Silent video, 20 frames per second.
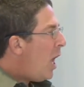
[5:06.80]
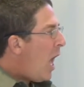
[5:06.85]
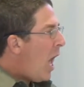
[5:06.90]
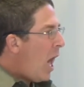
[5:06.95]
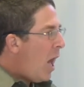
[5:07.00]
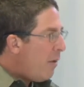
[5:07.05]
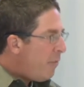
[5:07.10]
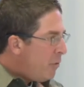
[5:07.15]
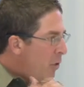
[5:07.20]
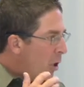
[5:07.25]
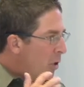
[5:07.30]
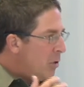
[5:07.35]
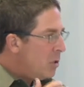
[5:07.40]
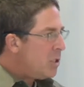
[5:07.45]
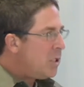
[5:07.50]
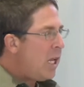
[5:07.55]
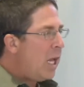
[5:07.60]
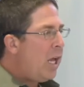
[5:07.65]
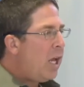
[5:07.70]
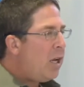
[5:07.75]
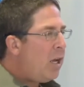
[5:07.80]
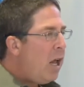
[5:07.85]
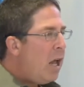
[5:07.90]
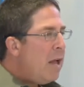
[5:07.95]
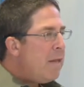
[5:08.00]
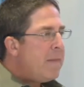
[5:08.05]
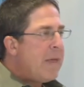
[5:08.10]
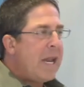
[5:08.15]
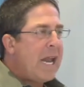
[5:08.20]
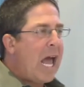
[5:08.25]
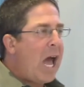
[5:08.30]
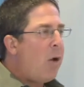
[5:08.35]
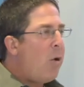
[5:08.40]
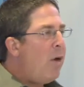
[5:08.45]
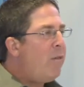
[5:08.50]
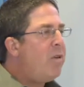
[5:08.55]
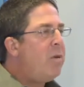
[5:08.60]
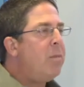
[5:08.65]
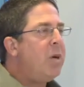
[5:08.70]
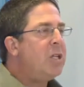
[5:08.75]
have to understand that
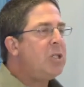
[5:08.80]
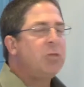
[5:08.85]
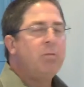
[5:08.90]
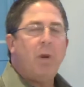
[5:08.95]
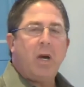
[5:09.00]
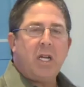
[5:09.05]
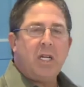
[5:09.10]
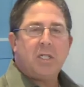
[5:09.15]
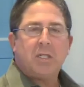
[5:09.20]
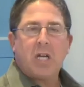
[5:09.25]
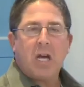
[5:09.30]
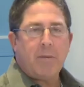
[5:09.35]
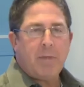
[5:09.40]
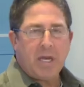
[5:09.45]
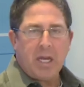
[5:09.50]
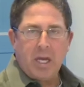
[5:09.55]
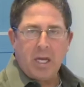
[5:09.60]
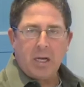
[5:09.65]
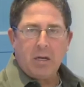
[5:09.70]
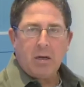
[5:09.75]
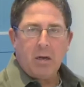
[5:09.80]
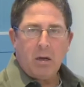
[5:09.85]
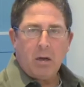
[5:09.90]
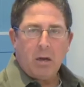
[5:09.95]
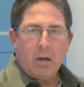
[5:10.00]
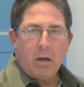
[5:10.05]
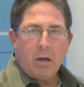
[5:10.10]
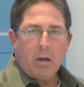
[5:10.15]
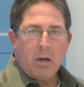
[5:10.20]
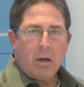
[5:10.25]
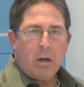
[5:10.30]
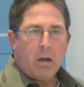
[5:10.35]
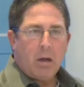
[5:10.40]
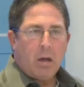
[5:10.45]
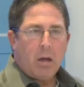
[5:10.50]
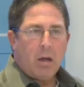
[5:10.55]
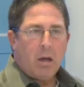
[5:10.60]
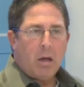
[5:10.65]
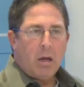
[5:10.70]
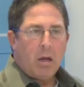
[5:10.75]
however much money is coming in,
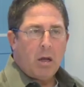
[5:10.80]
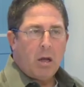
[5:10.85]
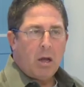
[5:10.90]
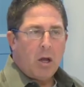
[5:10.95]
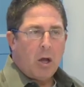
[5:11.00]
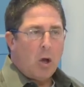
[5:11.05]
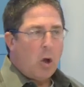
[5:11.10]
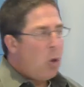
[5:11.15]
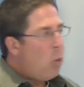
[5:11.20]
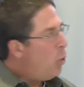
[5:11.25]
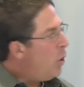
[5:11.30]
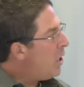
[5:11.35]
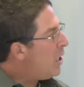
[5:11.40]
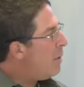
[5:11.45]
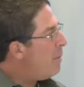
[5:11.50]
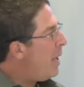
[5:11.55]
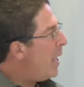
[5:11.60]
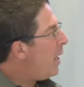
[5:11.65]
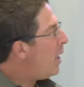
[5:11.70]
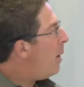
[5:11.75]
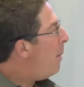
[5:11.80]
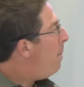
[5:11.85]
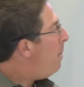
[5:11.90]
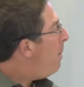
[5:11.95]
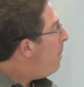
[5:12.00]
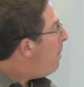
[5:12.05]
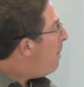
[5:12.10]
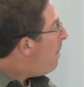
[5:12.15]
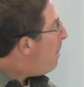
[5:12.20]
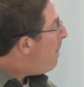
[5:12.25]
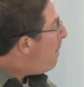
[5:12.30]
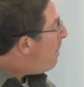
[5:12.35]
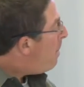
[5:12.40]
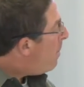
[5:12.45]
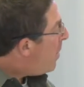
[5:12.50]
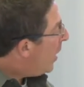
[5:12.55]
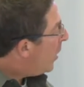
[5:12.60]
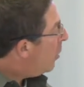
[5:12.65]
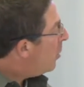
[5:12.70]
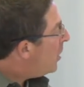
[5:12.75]
we can make a
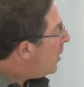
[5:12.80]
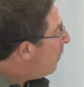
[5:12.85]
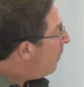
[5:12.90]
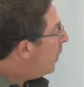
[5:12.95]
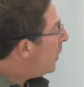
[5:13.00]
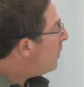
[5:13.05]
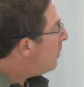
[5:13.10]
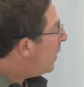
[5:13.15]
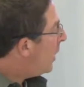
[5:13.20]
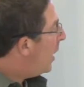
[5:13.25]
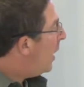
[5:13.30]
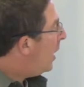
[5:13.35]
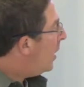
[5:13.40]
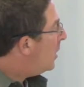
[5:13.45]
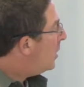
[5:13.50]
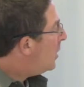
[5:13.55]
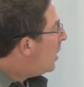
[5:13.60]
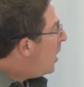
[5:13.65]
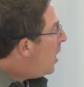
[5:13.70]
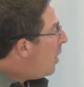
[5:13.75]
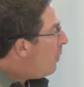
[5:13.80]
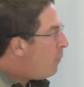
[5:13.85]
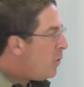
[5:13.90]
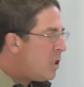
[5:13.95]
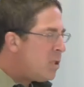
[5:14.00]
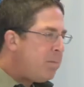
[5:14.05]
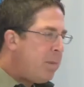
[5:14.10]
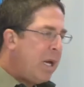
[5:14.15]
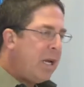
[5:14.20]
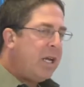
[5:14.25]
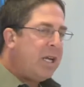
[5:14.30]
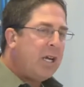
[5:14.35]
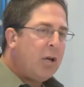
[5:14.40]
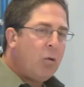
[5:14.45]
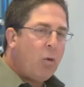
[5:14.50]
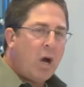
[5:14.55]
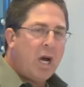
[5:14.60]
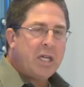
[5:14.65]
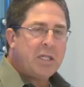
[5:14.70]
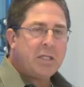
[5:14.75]
bigger difference for kids if we're spending
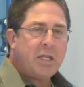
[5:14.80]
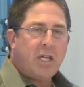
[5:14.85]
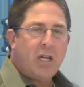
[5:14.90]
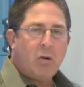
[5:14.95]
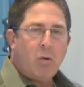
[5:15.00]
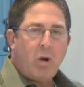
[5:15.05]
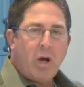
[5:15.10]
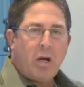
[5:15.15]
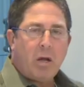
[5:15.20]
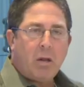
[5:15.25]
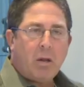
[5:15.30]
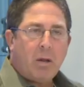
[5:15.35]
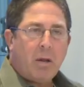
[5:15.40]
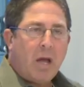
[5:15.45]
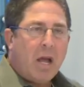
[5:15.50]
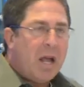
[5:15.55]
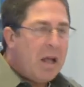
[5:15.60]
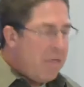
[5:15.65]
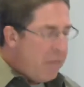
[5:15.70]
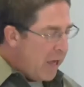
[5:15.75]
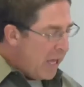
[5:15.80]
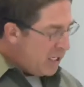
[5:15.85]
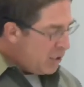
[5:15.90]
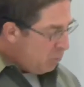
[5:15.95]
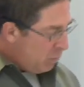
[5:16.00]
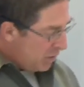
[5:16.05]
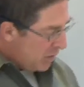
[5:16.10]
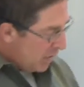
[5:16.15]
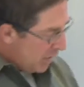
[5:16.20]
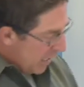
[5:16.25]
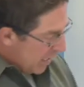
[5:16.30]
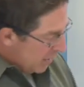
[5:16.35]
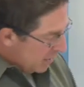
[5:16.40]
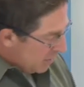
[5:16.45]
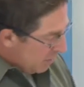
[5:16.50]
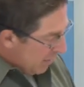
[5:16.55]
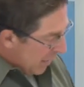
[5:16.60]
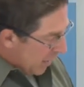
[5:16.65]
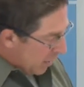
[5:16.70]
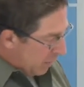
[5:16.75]
it wisely and well. That's what today
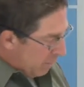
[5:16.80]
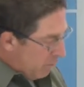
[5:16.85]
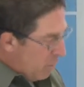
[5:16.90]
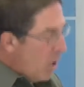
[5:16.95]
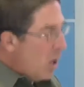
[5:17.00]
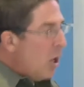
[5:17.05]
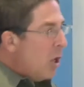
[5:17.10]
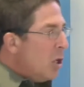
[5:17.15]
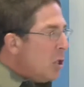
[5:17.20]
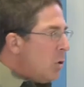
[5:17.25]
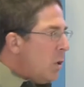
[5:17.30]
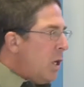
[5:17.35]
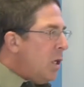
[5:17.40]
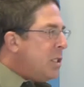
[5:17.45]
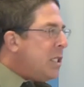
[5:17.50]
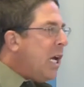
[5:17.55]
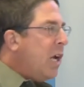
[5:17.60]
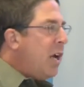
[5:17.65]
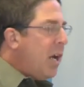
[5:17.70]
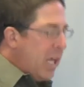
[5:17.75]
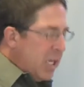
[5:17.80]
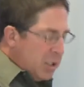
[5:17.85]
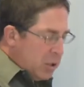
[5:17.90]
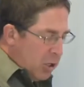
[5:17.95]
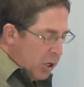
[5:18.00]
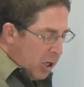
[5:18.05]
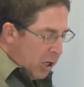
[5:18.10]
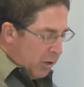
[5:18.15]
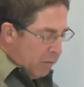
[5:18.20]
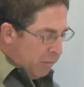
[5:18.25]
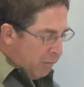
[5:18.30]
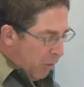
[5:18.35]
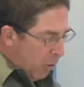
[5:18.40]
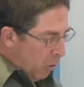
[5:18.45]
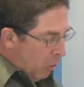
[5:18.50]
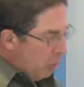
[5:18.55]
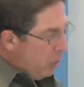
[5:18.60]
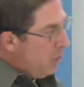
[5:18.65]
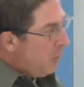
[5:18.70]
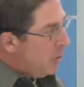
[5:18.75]
is about. So here's how today is going to
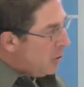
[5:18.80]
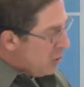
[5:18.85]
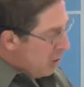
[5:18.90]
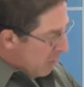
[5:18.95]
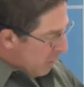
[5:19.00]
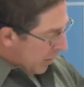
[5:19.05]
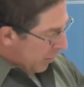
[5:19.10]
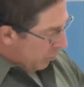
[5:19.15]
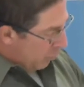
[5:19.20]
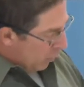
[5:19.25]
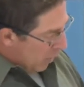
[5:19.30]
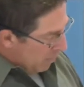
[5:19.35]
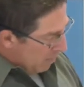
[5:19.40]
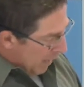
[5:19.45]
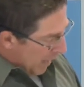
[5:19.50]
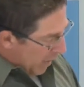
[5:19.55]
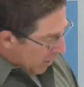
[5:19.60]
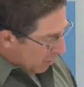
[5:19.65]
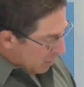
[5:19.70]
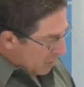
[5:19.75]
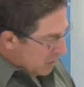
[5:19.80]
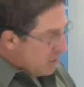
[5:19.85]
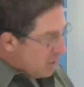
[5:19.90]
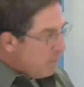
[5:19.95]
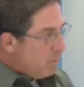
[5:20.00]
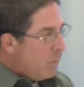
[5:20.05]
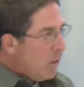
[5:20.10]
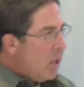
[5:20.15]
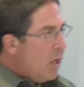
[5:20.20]
unfold. There's going to be three panels.